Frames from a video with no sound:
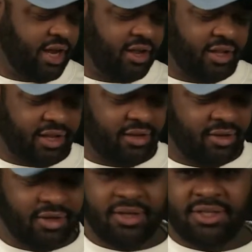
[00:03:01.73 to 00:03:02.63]
how they
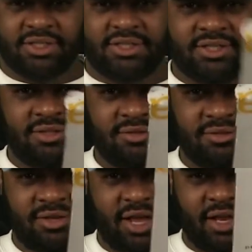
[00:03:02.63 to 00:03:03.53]

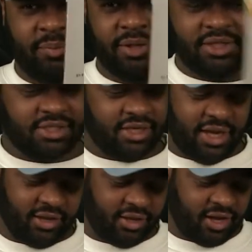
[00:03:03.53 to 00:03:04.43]
put this
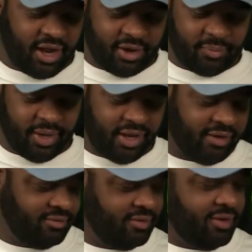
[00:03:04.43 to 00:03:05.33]
together. They kind of
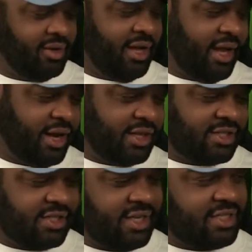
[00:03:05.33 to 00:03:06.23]
made, in a
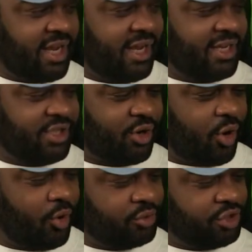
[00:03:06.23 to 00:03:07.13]
sense, I guess, their
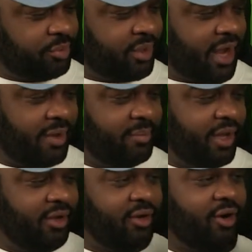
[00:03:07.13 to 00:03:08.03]
own Gemini
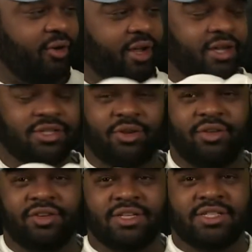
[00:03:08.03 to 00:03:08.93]
mailer. Okay, so
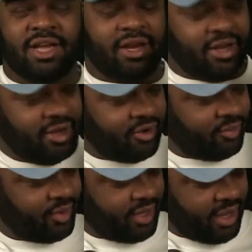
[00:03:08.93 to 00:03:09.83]
even inside of here,
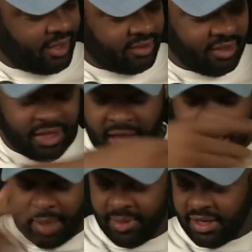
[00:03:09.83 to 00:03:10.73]
we got.
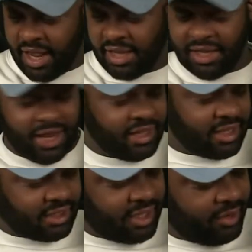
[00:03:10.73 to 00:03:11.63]
I mean, I like
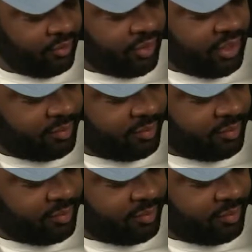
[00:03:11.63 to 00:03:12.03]
that they really